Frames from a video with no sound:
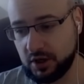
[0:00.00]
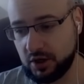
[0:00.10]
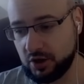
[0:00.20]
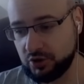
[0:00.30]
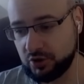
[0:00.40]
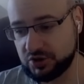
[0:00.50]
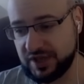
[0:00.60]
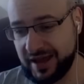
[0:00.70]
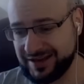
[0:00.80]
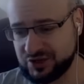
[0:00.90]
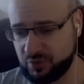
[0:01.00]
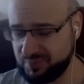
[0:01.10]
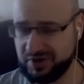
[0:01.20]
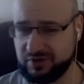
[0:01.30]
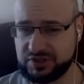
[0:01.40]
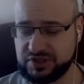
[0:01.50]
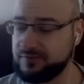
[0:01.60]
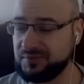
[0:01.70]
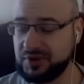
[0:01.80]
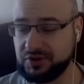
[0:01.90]
those extra pillars
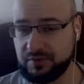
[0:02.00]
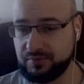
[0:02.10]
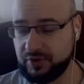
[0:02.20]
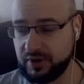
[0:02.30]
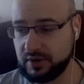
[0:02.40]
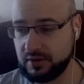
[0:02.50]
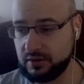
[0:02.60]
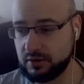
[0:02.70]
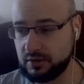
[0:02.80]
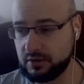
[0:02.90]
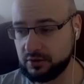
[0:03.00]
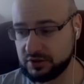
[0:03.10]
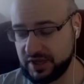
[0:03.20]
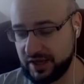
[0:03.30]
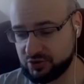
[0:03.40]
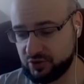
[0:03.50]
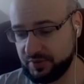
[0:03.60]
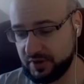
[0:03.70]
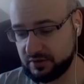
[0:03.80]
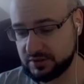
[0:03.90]
from the tempering, those extra
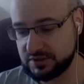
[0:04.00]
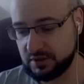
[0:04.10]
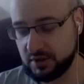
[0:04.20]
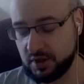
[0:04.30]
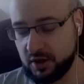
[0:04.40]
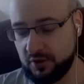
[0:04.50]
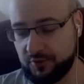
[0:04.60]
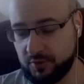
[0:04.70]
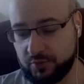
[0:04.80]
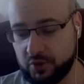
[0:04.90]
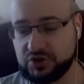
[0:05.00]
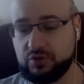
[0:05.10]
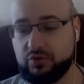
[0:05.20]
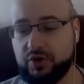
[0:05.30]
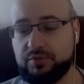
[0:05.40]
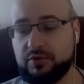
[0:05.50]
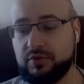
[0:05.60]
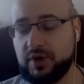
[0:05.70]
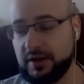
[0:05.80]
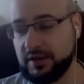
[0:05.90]
pillars from Poison Creeper,
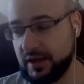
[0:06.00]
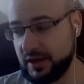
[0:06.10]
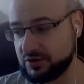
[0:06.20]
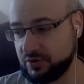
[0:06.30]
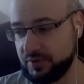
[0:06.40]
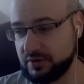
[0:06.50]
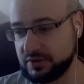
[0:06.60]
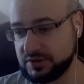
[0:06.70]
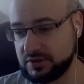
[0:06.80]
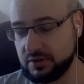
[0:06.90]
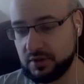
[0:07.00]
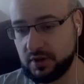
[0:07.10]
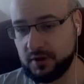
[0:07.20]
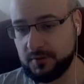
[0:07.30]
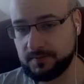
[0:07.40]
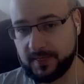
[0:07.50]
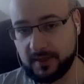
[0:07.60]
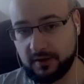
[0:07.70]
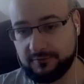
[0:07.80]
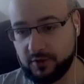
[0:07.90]
and the extra pillars
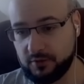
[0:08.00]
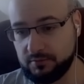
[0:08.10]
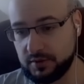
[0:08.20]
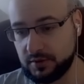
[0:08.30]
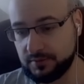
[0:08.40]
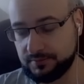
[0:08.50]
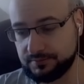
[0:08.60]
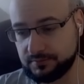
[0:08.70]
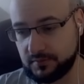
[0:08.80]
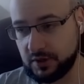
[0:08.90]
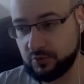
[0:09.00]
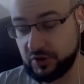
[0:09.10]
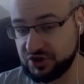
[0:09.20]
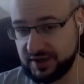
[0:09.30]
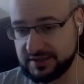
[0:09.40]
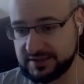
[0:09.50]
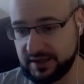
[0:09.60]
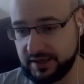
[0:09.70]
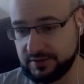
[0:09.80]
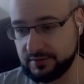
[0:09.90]
from Raging
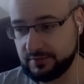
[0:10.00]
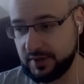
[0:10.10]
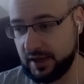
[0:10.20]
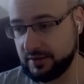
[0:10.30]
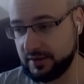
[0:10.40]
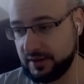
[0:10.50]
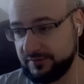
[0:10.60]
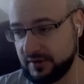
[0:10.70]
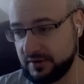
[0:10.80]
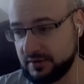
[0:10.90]
Landslide, and even